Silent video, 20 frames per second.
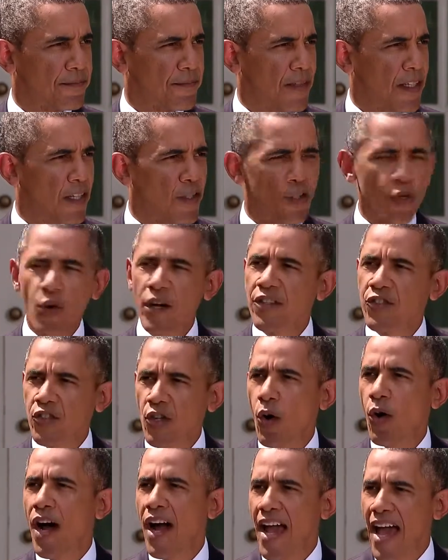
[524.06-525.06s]
And in doing
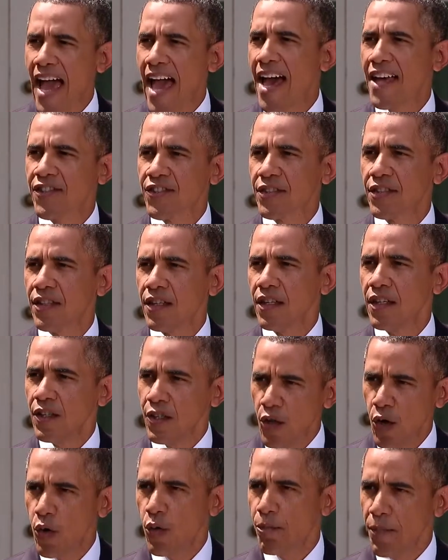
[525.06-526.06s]
so, I ask
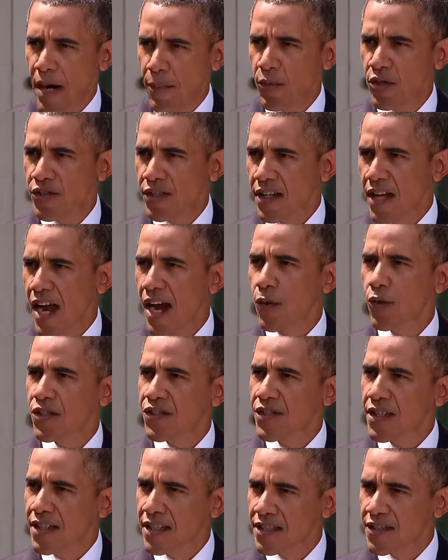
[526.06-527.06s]
you, members of Congress,
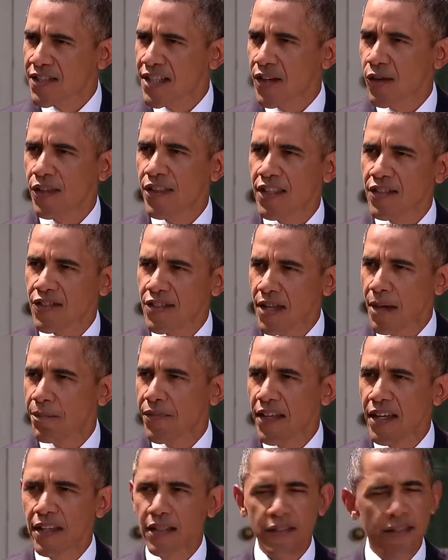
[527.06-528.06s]
to consider that some
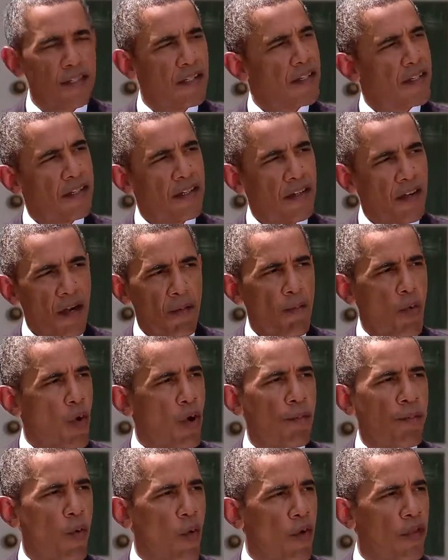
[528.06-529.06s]
things are more
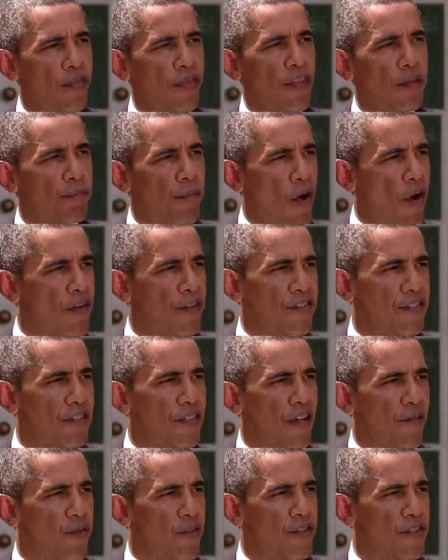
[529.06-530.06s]
important than partisan
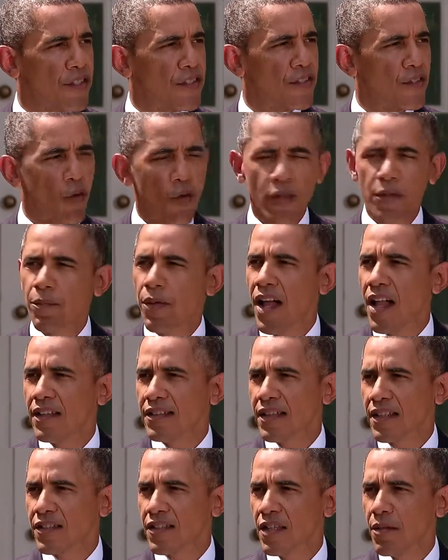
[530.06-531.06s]
differences or the
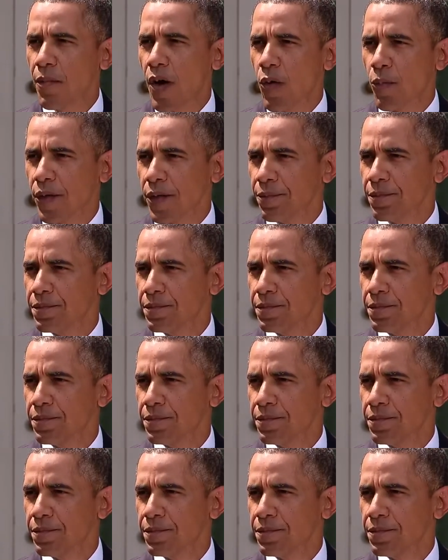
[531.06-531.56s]
politics of the moment.